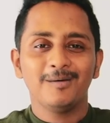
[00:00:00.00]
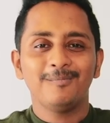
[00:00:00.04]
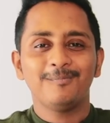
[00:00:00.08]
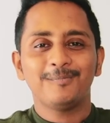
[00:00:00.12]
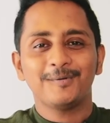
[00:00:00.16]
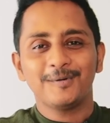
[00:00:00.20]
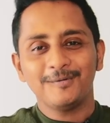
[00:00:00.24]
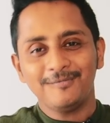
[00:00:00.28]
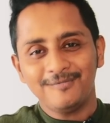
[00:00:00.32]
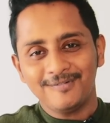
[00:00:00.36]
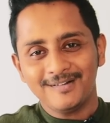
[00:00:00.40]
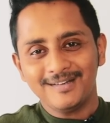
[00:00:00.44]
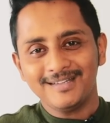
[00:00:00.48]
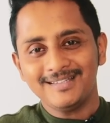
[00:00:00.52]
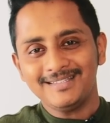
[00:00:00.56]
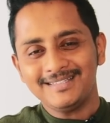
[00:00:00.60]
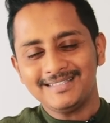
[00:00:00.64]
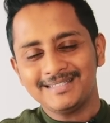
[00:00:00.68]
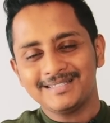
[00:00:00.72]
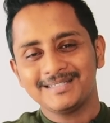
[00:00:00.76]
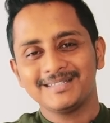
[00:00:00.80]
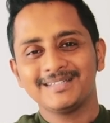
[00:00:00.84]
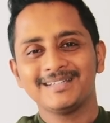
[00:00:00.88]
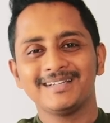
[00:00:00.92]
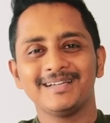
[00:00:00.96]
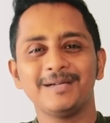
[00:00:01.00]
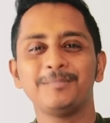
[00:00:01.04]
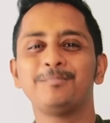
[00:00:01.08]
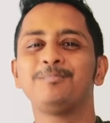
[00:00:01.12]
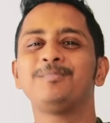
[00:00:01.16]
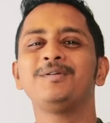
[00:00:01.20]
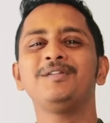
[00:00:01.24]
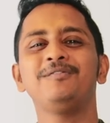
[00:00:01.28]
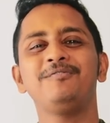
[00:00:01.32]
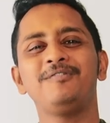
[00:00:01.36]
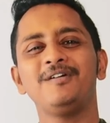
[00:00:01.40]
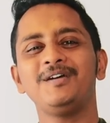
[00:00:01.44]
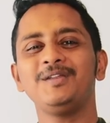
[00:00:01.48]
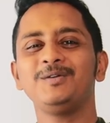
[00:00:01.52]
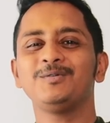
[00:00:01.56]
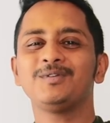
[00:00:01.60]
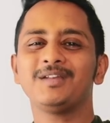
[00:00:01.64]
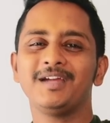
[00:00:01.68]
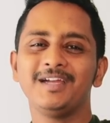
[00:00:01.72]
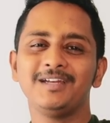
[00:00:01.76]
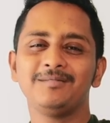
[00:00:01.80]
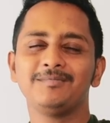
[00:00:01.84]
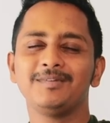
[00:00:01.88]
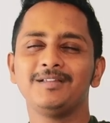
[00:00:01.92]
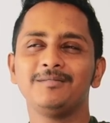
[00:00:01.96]
Preference, a prefer you
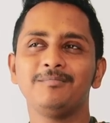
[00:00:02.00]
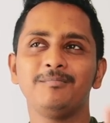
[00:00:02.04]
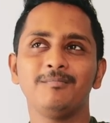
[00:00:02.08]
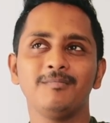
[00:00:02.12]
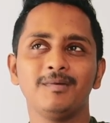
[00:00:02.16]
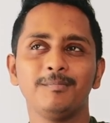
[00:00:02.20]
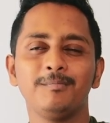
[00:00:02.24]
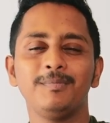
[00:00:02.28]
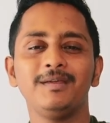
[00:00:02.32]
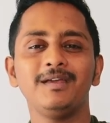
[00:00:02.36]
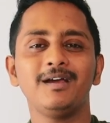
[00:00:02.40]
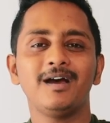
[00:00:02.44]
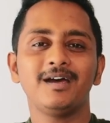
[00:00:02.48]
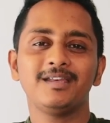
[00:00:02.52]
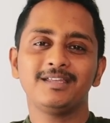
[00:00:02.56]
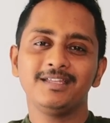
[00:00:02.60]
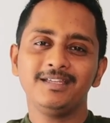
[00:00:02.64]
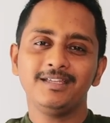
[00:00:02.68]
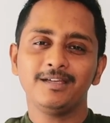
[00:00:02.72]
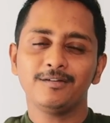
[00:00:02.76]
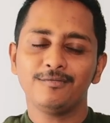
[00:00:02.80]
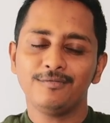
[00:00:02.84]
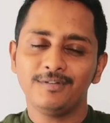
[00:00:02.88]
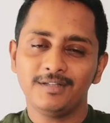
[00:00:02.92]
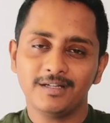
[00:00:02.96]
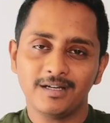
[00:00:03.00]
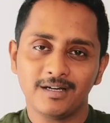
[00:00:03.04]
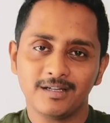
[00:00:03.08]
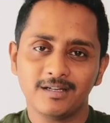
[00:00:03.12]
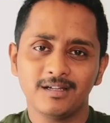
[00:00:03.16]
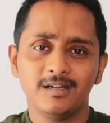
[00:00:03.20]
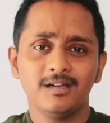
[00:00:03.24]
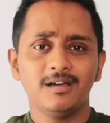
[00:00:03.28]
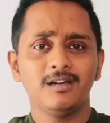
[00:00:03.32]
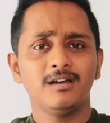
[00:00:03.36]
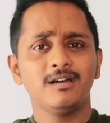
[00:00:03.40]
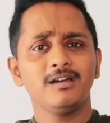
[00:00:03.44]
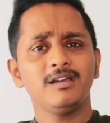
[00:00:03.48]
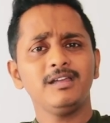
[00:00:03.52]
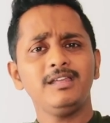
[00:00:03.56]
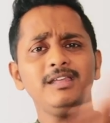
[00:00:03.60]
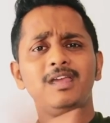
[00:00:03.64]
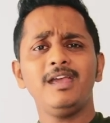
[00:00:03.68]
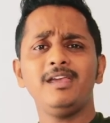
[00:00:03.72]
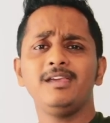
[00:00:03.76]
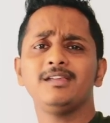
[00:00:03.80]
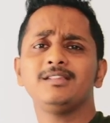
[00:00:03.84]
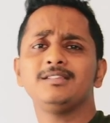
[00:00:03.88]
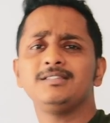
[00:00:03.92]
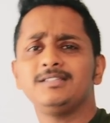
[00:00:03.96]
write, man. P R E F E R,
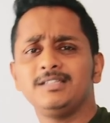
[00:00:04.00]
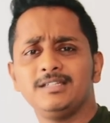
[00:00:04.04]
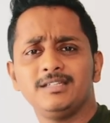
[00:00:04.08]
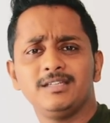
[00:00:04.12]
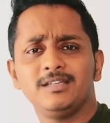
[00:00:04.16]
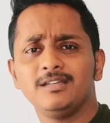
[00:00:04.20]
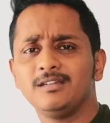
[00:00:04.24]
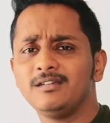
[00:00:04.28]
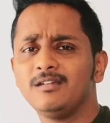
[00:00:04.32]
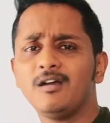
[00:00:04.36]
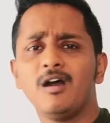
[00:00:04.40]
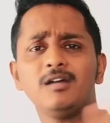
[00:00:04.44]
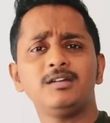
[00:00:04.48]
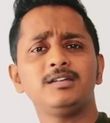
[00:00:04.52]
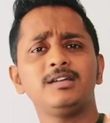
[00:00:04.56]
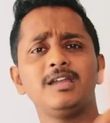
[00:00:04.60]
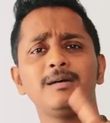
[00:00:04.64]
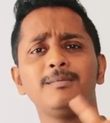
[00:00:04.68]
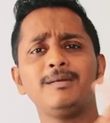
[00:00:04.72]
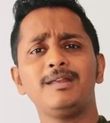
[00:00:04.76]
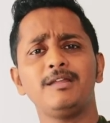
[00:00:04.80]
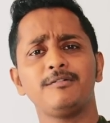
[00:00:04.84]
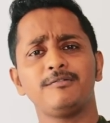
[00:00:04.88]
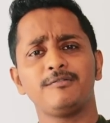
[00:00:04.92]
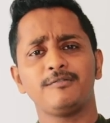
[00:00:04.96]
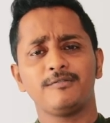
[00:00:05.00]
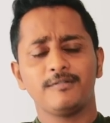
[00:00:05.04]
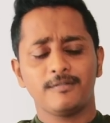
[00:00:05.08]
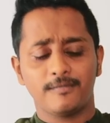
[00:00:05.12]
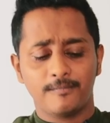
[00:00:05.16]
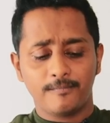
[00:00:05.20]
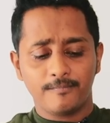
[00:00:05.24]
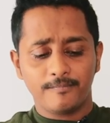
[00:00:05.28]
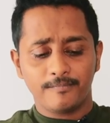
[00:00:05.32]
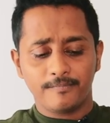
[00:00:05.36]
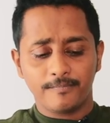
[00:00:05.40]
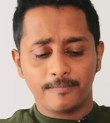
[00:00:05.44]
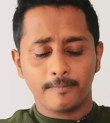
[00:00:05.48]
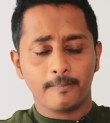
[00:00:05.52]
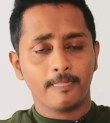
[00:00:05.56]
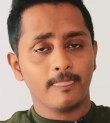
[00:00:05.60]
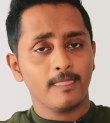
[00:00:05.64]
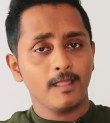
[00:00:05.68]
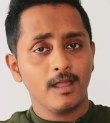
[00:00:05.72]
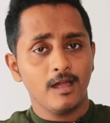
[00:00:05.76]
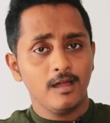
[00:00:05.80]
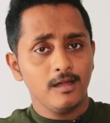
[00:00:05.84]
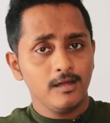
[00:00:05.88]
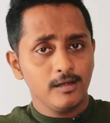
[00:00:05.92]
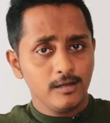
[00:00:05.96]
A N C E, not double F.
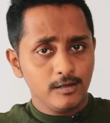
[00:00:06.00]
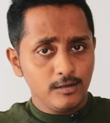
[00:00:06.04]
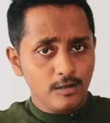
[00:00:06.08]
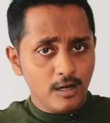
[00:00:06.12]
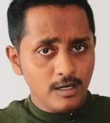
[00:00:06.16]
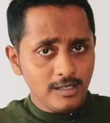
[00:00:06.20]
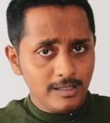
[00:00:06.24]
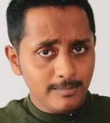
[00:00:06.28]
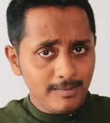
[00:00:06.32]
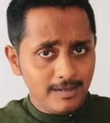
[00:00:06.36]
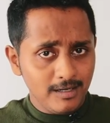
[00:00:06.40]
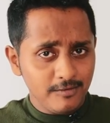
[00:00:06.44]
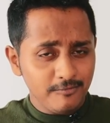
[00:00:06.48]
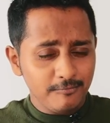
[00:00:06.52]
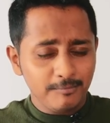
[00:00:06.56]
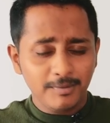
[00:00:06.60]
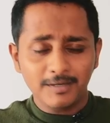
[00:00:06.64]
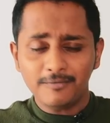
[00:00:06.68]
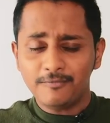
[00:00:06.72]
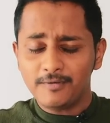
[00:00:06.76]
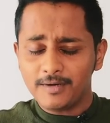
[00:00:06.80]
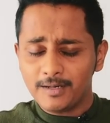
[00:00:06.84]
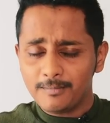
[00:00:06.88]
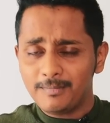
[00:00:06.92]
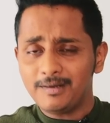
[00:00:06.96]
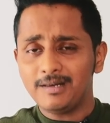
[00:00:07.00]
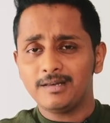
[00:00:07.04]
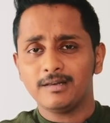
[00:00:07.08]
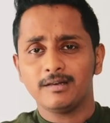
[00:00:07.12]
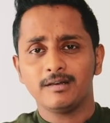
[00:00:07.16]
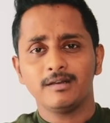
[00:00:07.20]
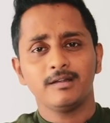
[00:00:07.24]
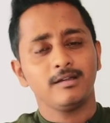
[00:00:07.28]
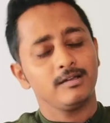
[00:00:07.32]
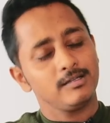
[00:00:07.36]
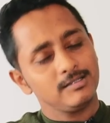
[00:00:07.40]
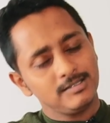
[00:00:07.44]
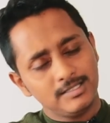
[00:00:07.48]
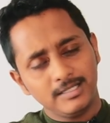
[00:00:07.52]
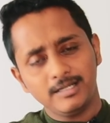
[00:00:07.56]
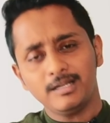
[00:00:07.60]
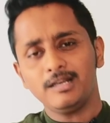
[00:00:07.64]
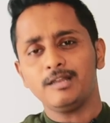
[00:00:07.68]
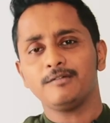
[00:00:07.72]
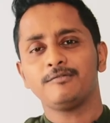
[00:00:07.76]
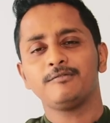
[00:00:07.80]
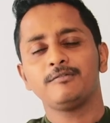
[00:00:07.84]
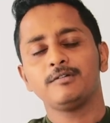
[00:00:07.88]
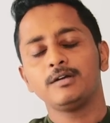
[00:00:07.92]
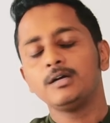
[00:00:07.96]
Not double F, preferable.
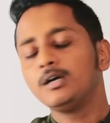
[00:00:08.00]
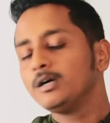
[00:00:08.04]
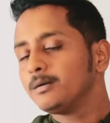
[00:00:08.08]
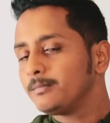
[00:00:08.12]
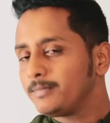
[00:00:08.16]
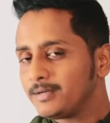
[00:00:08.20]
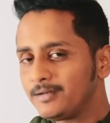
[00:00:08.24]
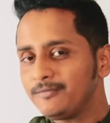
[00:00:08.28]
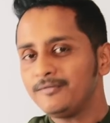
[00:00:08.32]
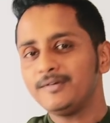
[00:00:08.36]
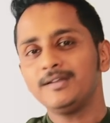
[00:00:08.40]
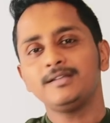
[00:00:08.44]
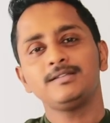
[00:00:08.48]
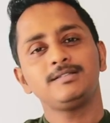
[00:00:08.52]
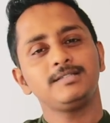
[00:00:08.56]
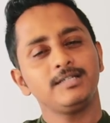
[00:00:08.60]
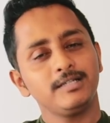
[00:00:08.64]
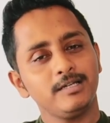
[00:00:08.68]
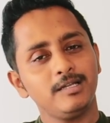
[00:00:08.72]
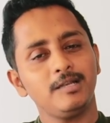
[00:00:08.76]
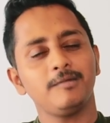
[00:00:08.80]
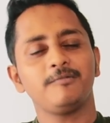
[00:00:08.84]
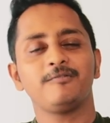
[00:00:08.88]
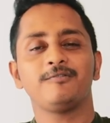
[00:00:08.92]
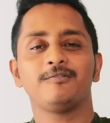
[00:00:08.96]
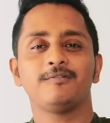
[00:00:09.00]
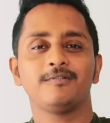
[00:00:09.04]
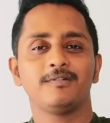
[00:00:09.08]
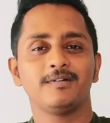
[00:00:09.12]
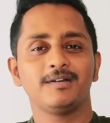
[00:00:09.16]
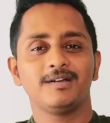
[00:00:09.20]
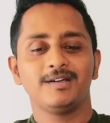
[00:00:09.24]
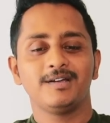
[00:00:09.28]
Single F, preference, single F.